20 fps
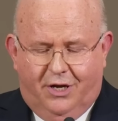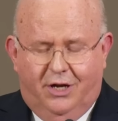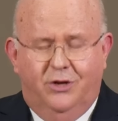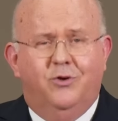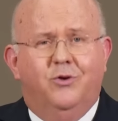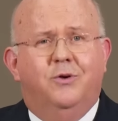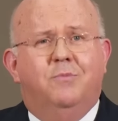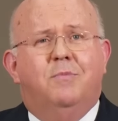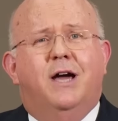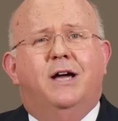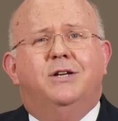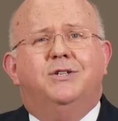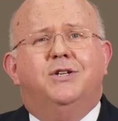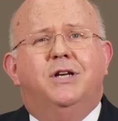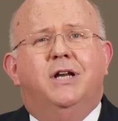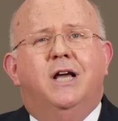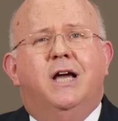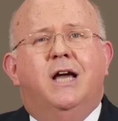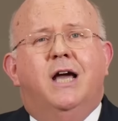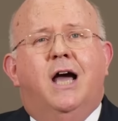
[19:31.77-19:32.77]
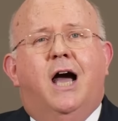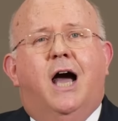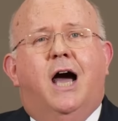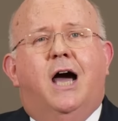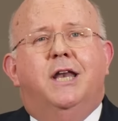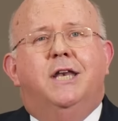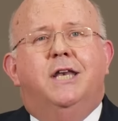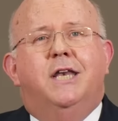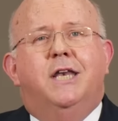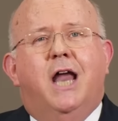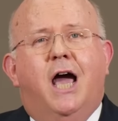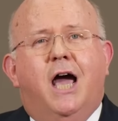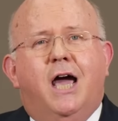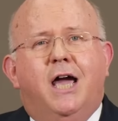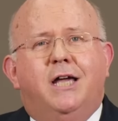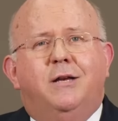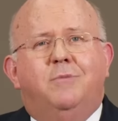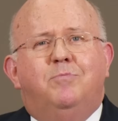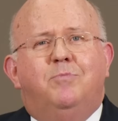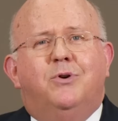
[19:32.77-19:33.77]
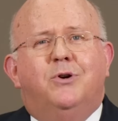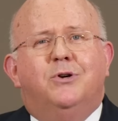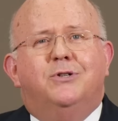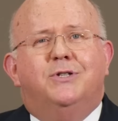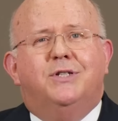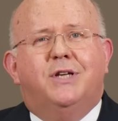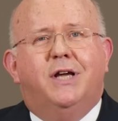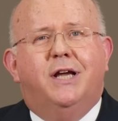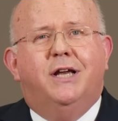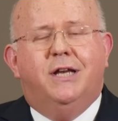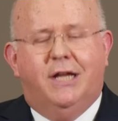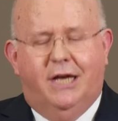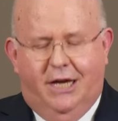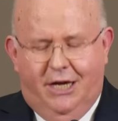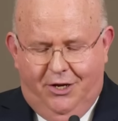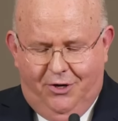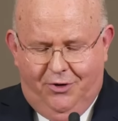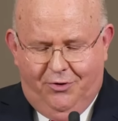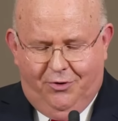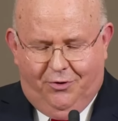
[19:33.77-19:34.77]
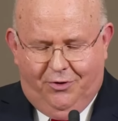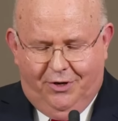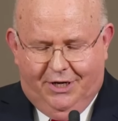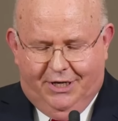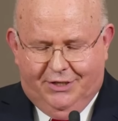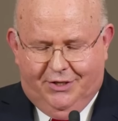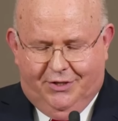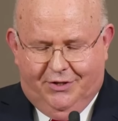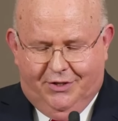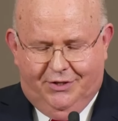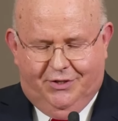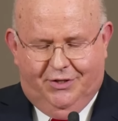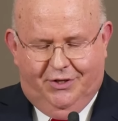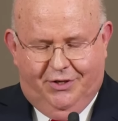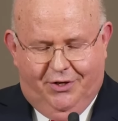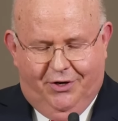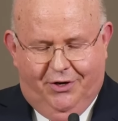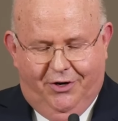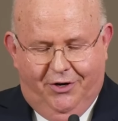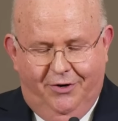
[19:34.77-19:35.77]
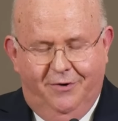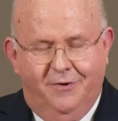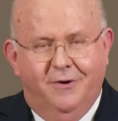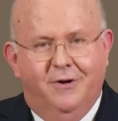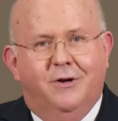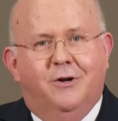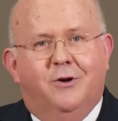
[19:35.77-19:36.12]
Can you imagine a 9% increase this year